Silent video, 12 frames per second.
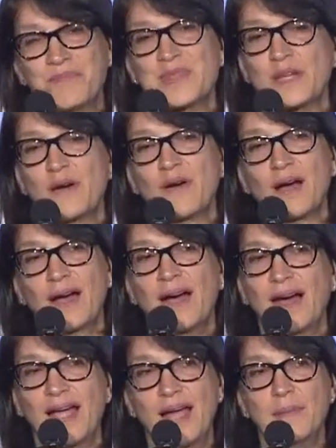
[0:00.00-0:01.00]
so
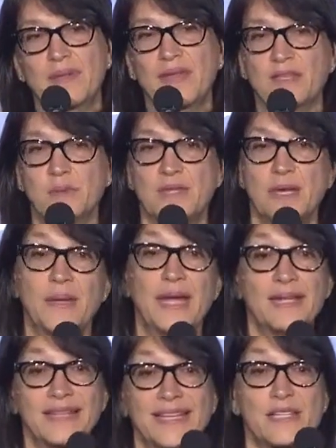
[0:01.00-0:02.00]
I empathize with them, and
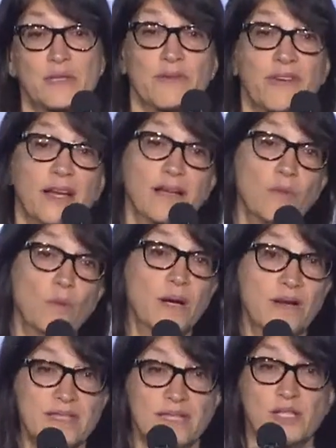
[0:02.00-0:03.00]
it leads to a very
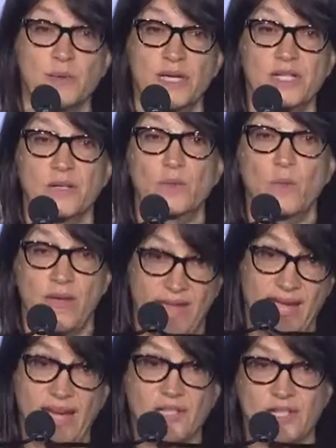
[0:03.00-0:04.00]
weird situation when they
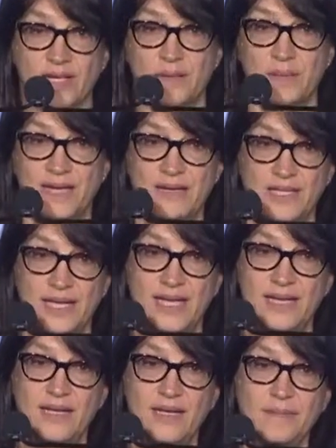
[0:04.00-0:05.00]
actually come down to
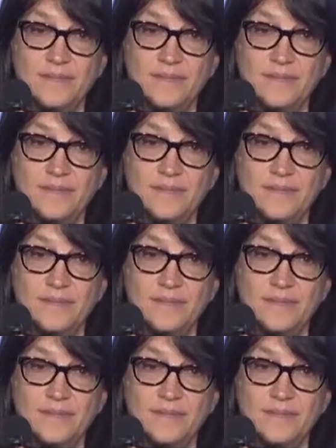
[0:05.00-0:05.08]
Haiti.